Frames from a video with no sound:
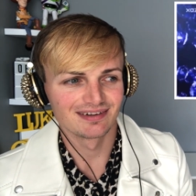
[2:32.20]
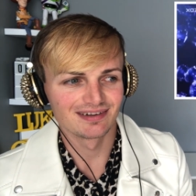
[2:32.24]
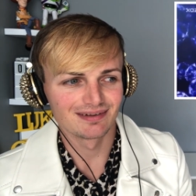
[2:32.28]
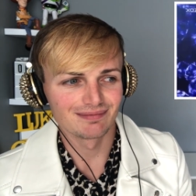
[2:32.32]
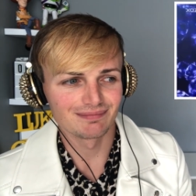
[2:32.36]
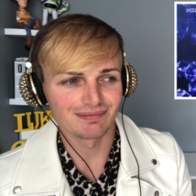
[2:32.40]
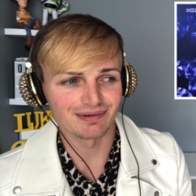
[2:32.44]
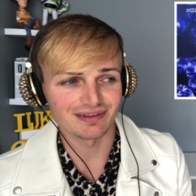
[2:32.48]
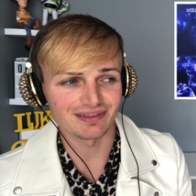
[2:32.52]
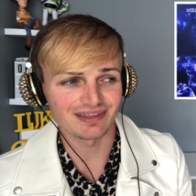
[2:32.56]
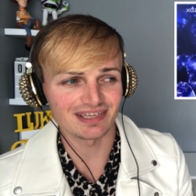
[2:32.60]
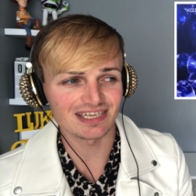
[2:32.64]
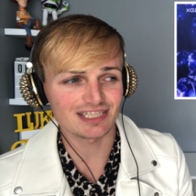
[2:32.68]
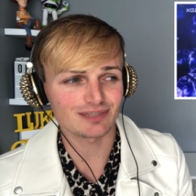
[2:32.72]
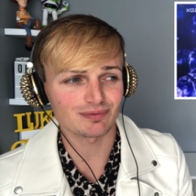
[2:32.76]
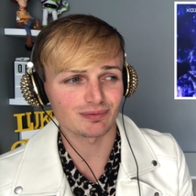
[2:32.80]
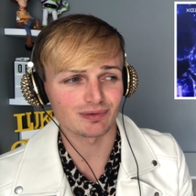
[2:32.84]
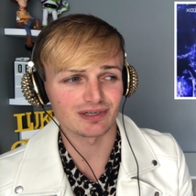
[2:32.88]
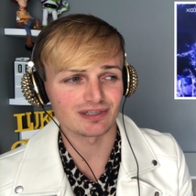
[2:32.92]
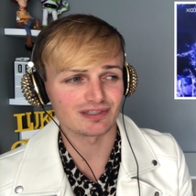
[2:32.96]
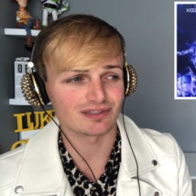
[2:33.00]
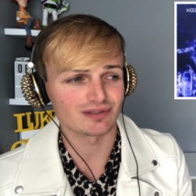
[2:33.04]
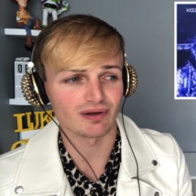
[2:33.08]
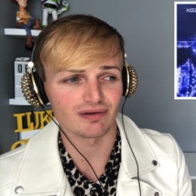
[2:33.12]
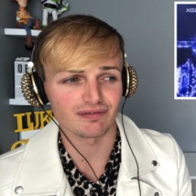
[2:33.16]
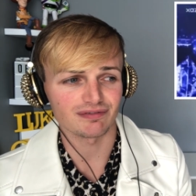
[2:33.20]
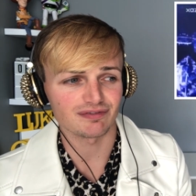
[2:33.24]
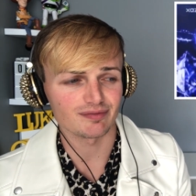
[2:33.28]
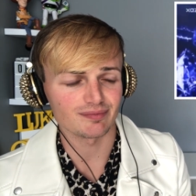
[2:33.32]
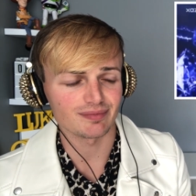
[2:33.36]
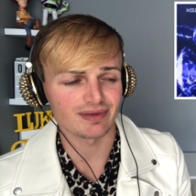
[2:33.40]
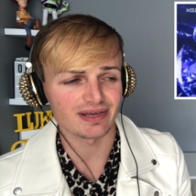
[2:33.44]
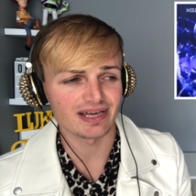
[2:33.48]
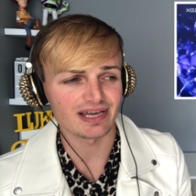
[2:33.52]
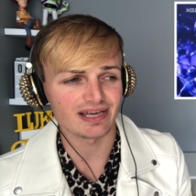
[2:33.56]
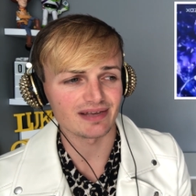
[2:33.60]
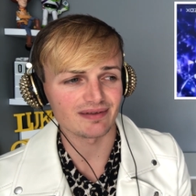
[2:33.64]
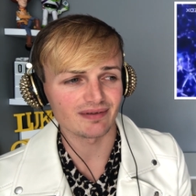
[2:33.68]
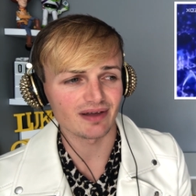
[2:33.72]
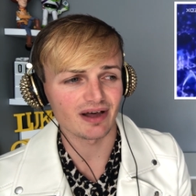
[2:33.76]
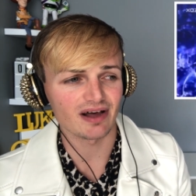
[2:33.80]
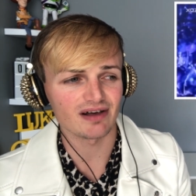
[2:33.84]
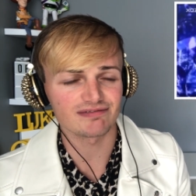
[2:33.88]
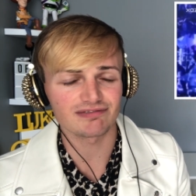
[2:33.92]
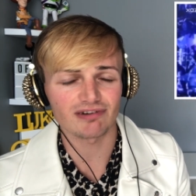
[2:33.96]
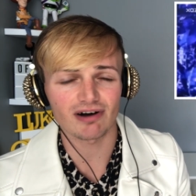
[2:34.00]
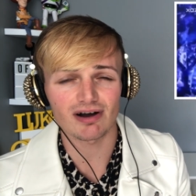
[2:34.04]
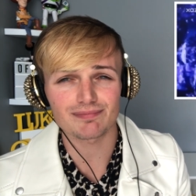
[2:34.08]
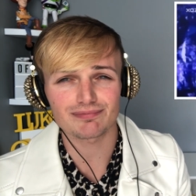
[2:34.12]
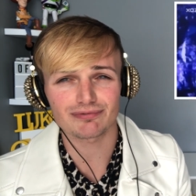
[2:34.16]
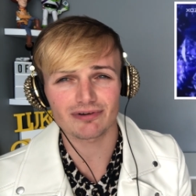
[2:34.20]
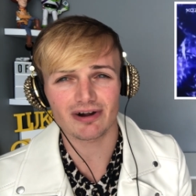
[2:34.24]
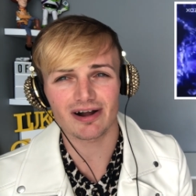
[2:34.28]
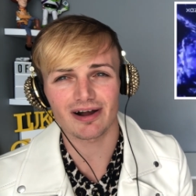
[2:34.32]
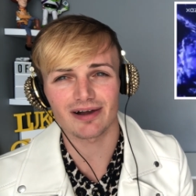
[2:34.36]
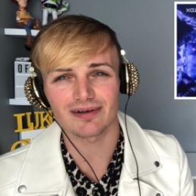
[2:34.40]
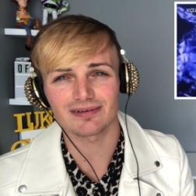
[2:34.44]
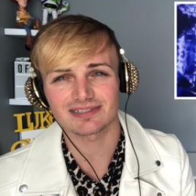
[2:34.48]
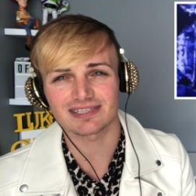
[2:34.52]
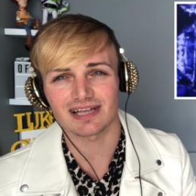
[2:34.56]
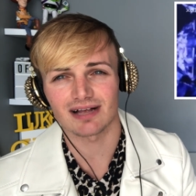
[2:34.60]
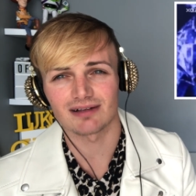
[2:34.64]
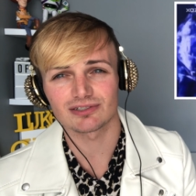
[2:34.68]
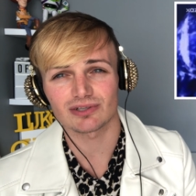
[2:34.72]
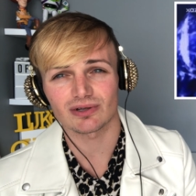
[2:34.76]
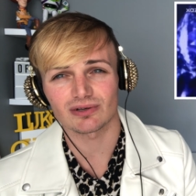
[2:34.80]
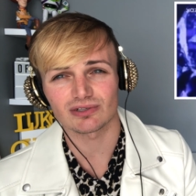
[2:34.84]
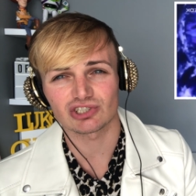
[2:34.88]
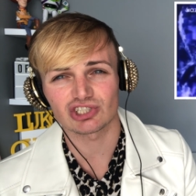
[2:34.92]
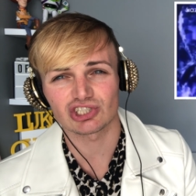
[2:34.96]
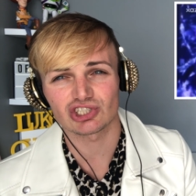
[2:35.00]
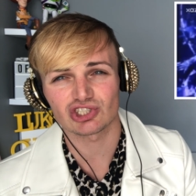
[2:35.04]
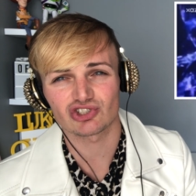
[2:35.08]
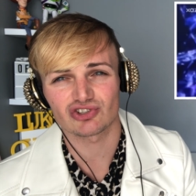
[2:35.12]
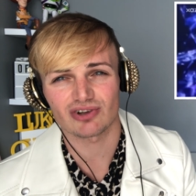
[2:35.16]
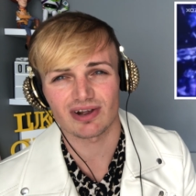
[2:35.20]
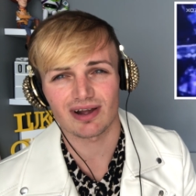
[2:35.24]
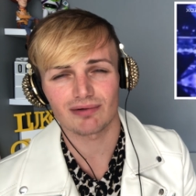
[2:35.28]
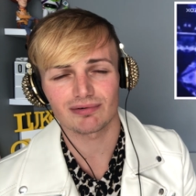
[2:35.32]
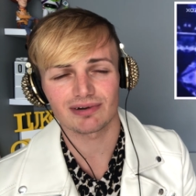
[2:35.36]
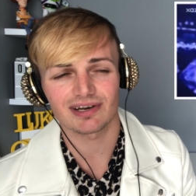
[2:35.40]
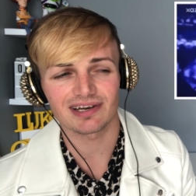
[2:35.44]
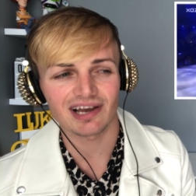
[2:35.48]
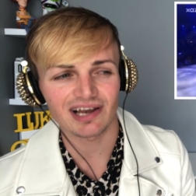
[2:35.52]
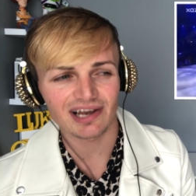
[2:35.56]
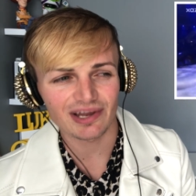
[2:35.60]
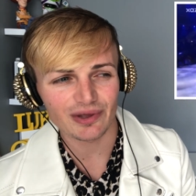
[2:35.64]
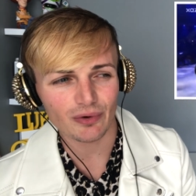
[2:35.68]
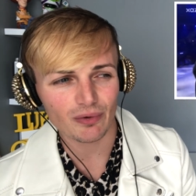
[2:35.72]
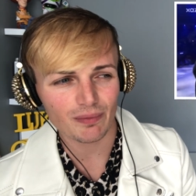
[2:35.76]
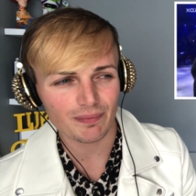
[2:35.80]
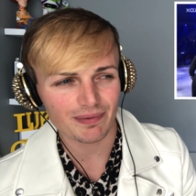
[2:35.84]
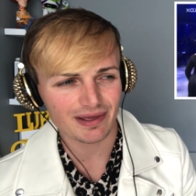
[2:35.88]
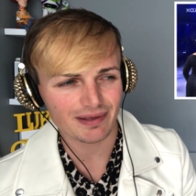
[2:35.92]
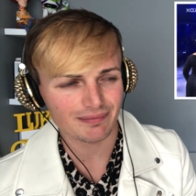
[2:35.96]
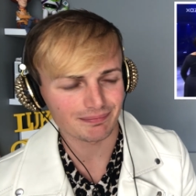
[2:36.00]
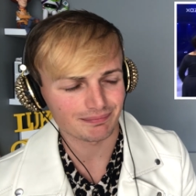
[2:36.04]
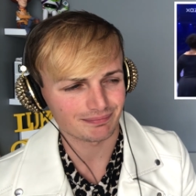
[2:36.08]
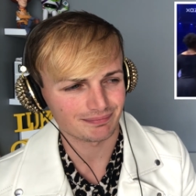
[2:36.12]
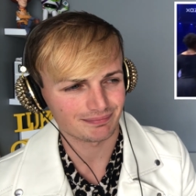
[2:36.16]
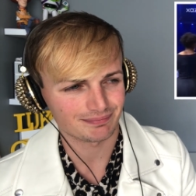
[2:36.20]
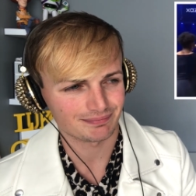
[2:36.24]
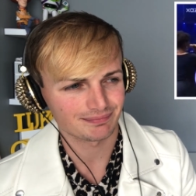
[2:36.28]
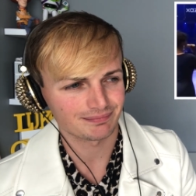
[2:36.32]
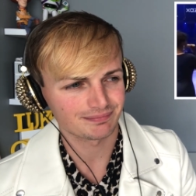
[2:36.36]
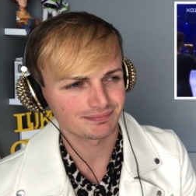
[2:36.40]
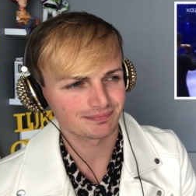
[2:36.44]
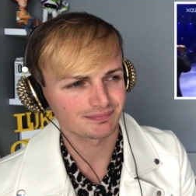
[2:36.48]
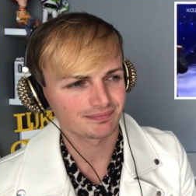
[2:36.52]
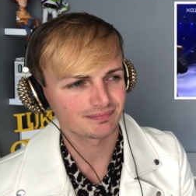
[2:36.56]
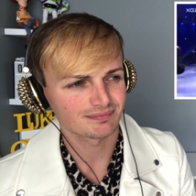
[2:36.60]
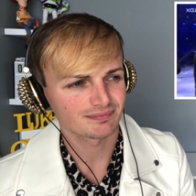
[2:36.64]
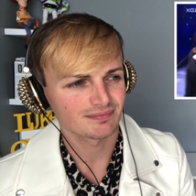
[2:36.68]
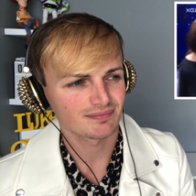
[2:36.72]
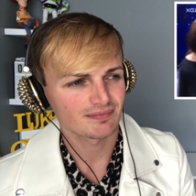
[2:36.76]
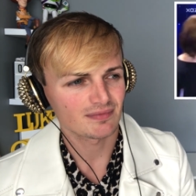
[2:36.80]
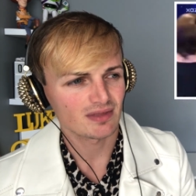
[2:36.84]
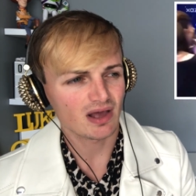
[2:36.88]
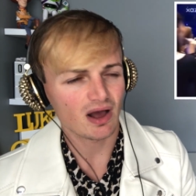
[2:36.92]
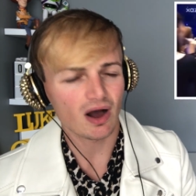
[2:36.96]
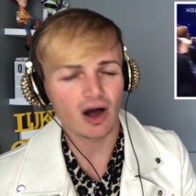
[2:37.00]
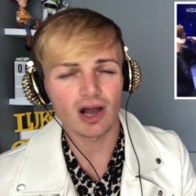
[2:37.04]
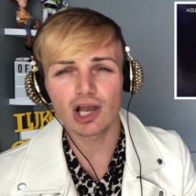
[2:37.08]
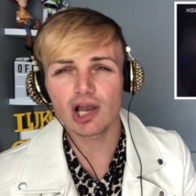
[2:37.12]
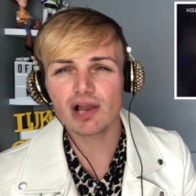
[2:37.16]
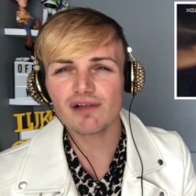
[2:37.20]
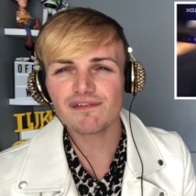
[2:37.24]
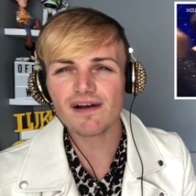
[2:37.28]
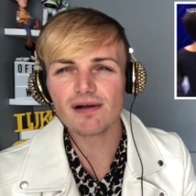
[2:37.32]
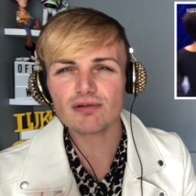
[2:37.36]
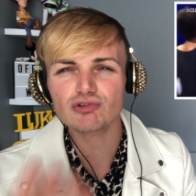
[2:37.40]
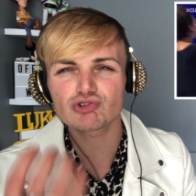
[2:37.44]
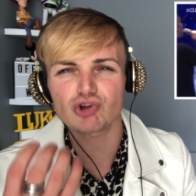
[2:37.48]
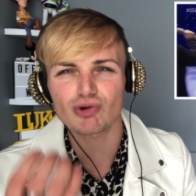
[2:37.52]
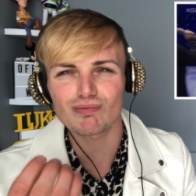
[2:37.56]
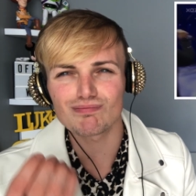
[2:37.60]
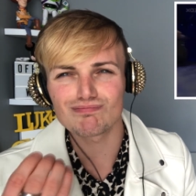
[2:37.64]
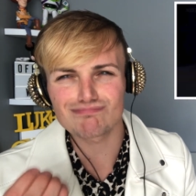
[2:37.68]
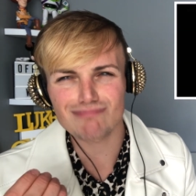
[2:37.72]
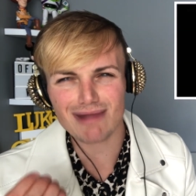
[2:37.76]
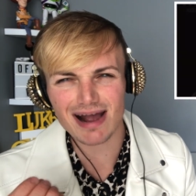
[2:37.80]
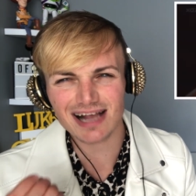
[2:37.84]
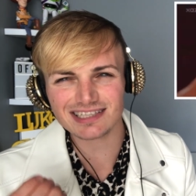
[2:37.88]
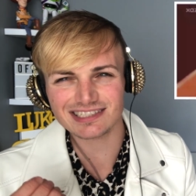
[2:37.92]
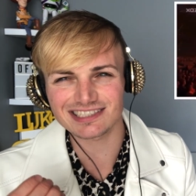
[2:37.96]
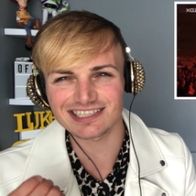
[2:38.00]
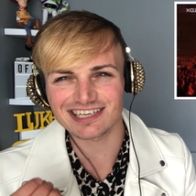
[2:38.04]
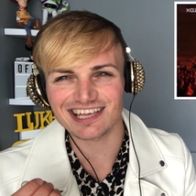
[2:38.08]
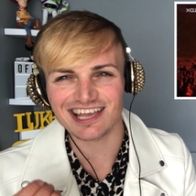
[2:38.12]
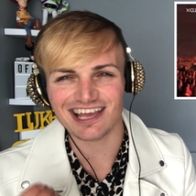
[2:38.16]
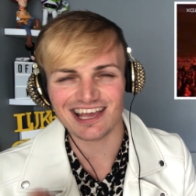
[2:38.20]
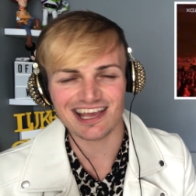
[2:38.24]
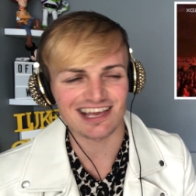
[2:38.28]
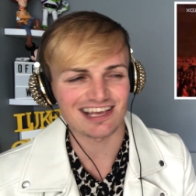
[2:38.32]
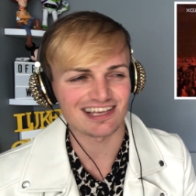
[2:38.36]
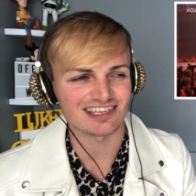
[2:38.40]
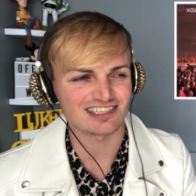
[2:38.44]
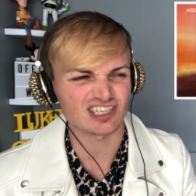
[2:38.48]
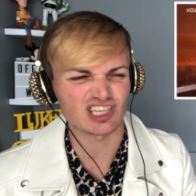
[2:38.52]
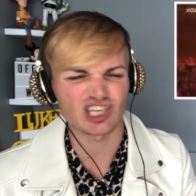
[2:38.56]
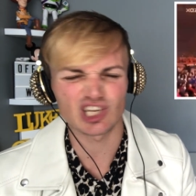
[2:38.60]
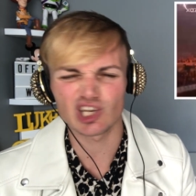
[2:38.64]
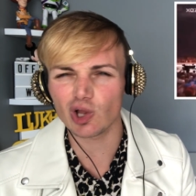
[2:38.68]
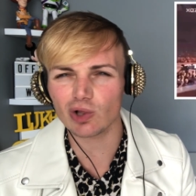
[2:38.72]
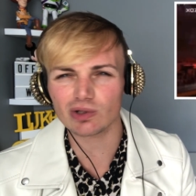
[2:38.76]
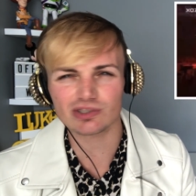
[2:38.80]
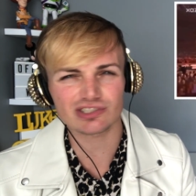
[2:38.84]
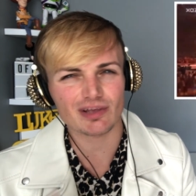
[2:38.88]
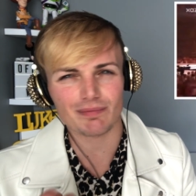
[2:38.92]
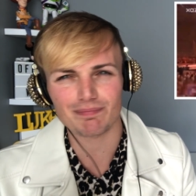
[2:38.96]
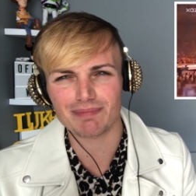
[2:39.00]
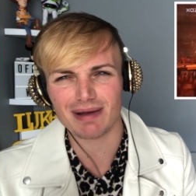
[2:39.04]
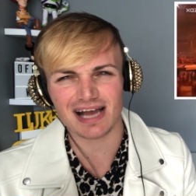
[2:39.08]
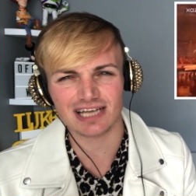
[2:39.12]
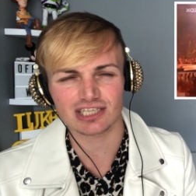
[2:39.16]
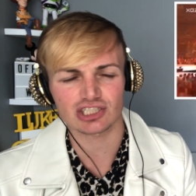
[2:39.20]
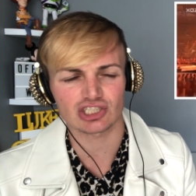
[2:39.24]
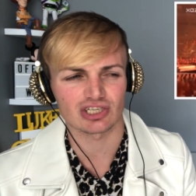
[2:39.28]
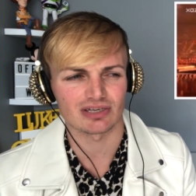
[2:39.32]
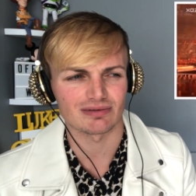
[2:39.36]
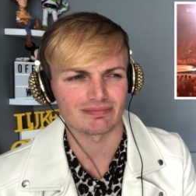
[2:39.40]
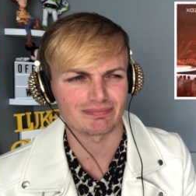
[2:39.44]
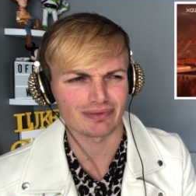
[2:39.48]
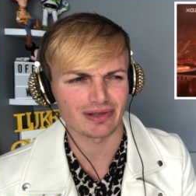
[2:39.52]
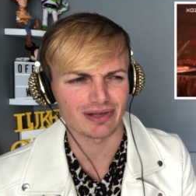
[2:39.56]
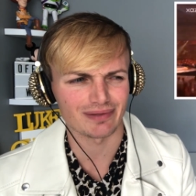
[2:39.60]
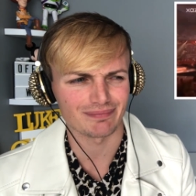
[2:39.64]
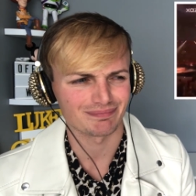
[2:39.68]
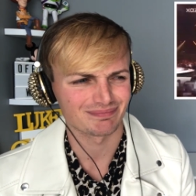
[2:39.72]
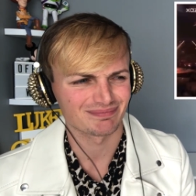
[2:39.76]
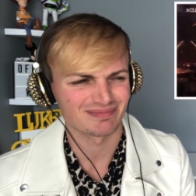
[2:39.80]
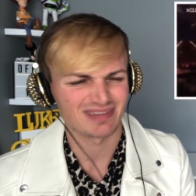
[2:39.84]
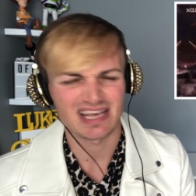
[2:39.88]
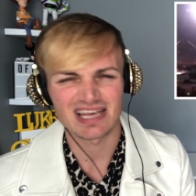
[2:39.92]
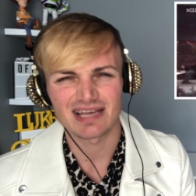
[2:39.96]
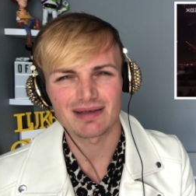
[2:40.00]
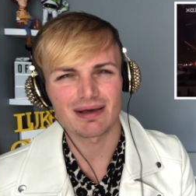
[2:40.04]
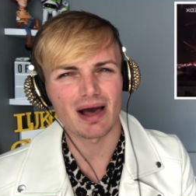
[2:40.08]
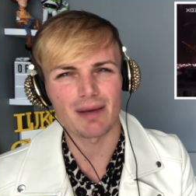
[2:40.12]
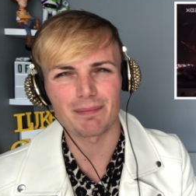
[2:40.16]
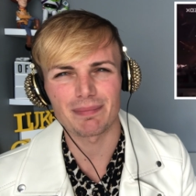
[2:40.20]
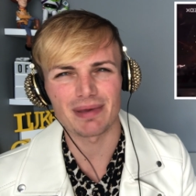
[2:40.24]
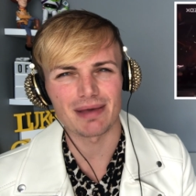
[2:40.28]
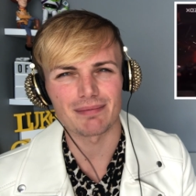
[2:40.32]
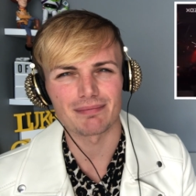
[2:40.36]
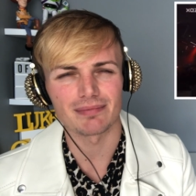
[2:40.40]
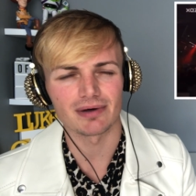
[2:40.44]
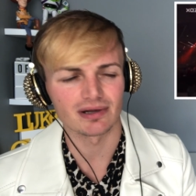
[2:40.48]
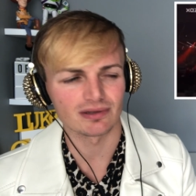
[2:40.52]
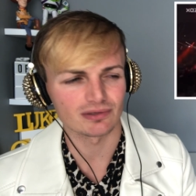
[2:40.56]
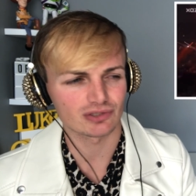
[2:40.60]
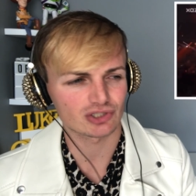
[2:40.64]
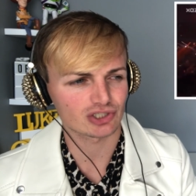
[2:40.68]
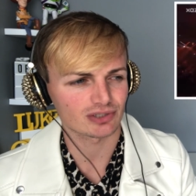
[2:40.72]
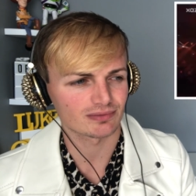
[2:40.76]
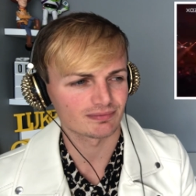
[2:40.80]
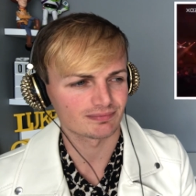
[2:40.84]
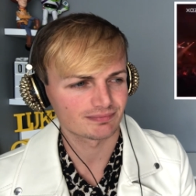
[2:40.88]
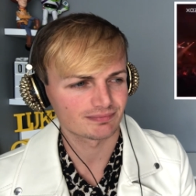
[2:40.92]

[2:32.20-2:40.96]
but this one is not for me. Her vibrato sounds like she's drowning a little bit. I love how dramatic it is. Lots of passion, but a bit much.